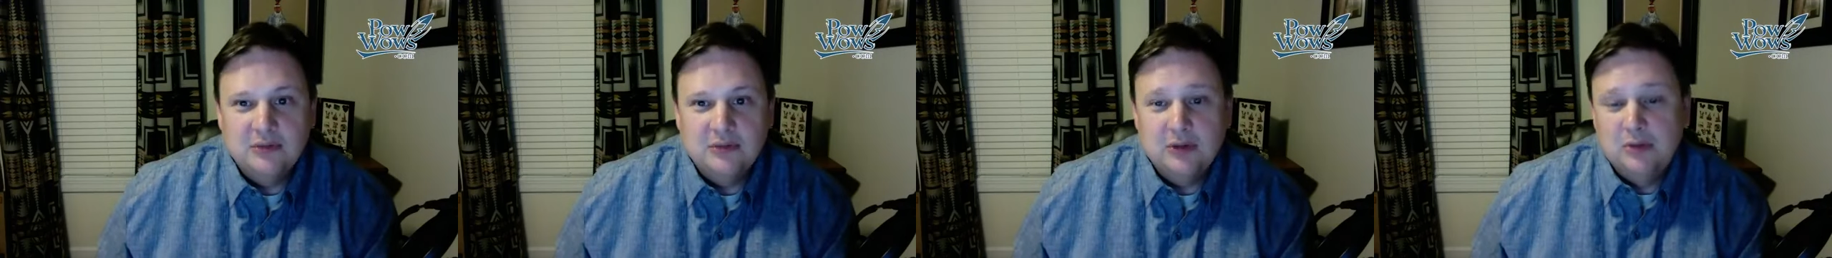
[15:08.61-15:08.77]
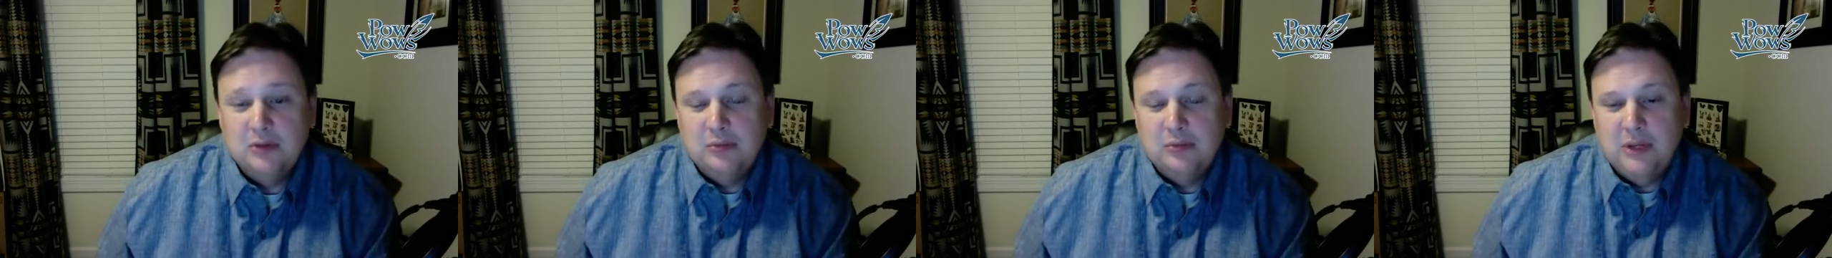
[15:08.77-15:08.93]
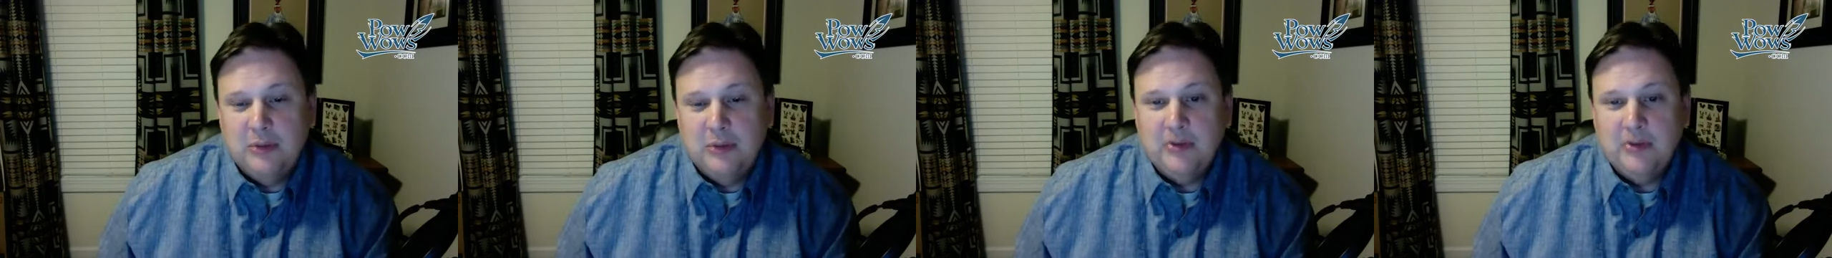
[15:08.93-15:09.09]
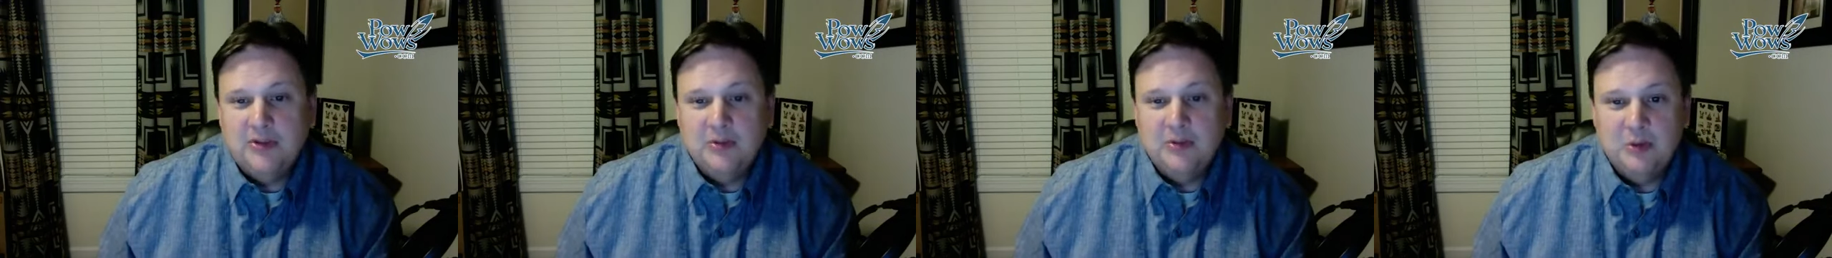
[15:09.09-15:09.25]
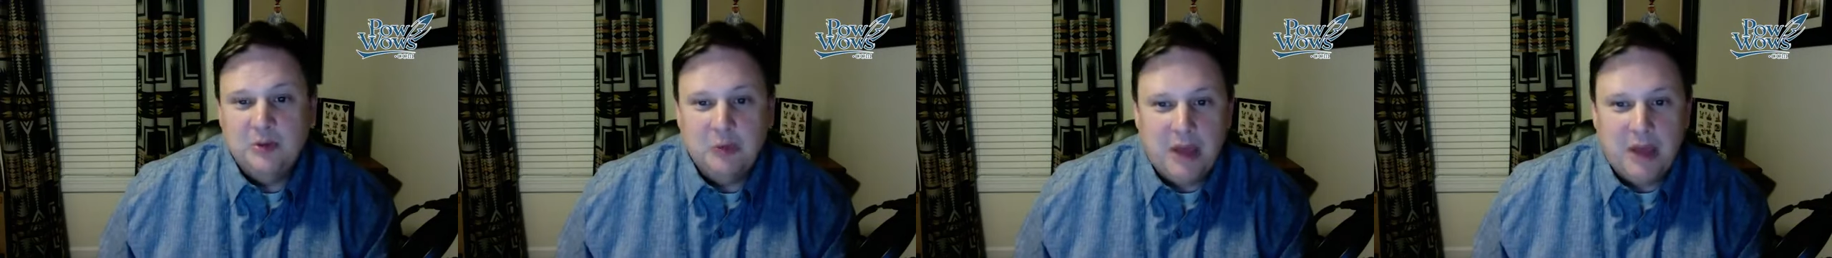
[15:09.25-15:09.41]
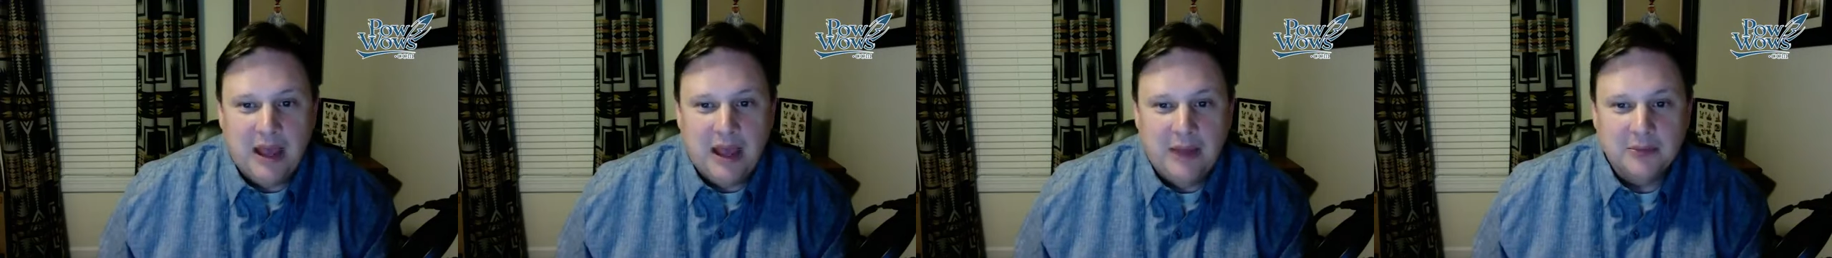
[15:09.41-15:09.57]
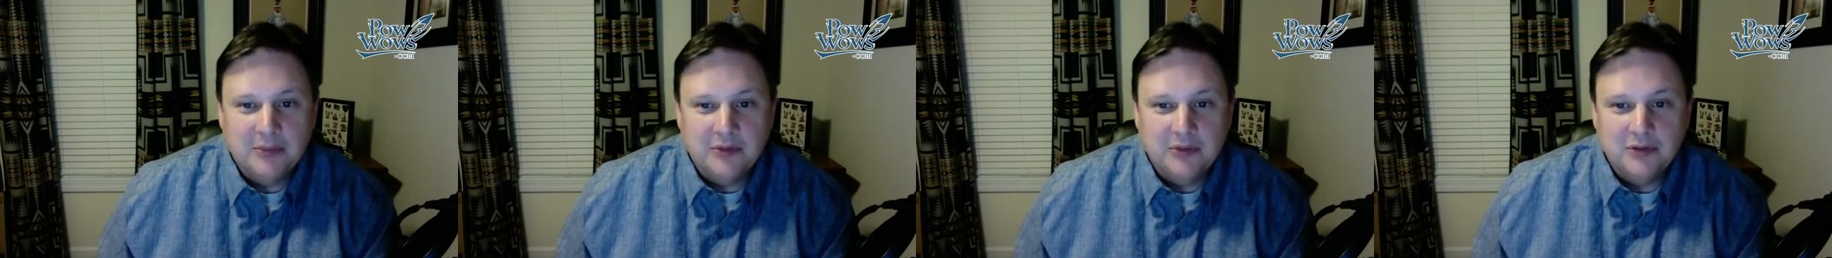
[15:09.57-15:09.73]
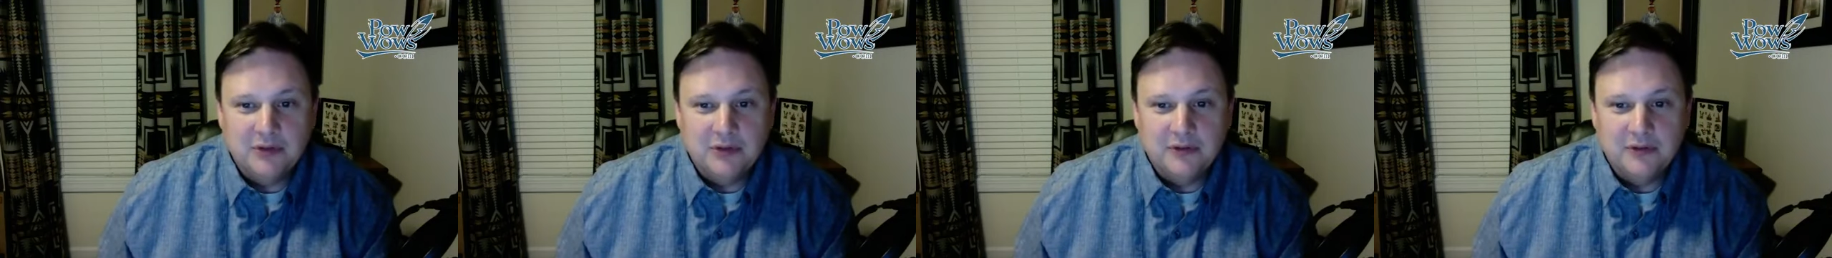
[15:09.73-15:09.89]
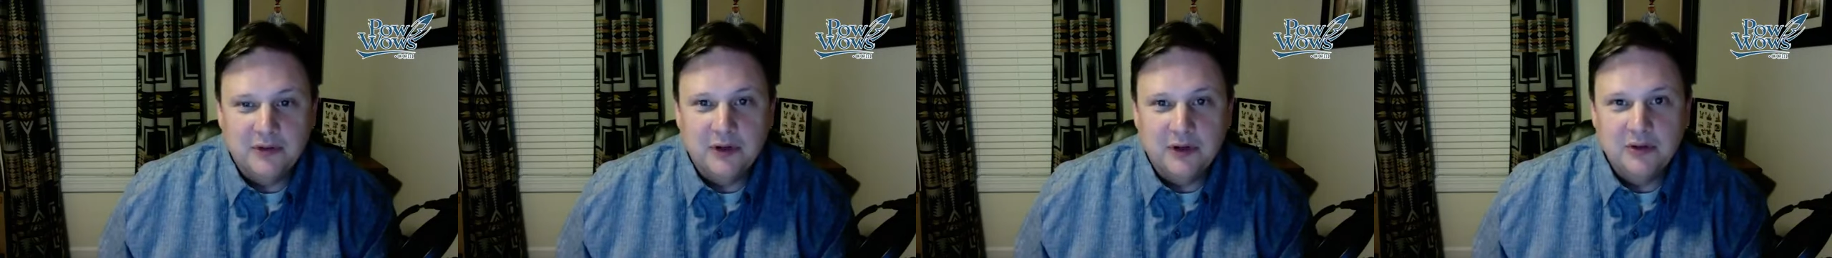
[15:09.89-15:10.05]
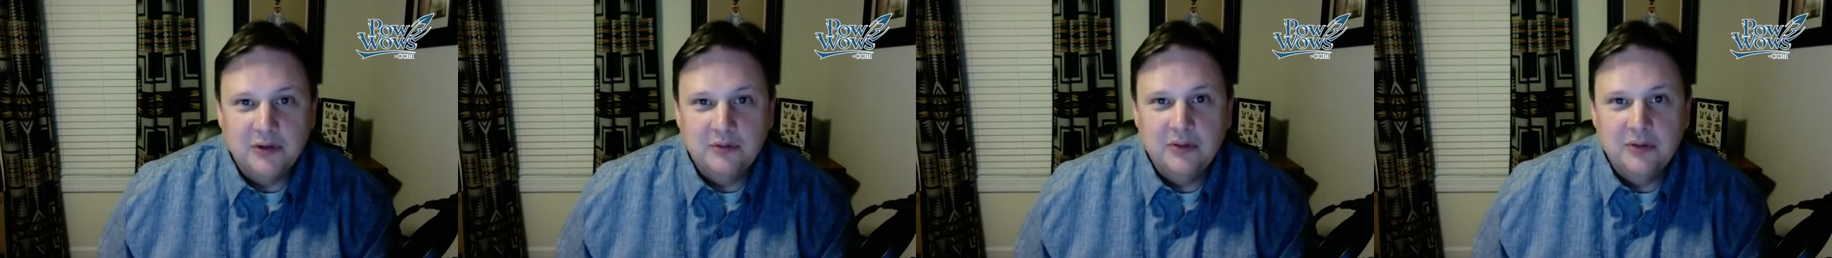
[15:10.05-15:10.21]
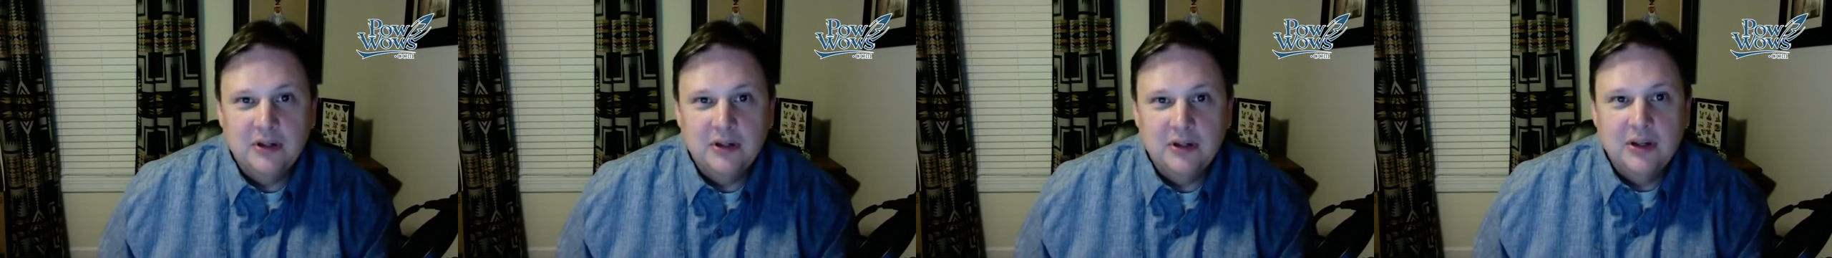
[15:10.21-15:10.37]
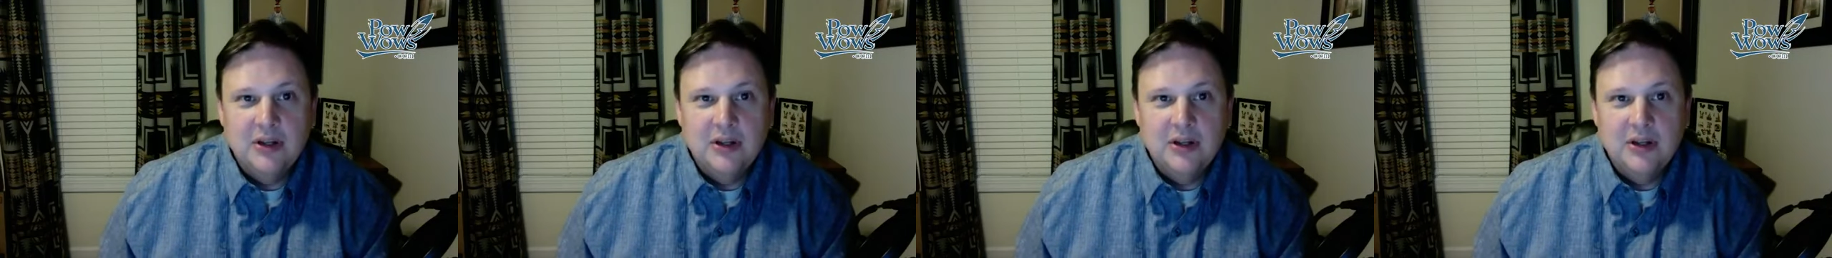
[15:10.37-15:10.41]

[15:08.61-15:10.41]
or maybe some new apps on your phone,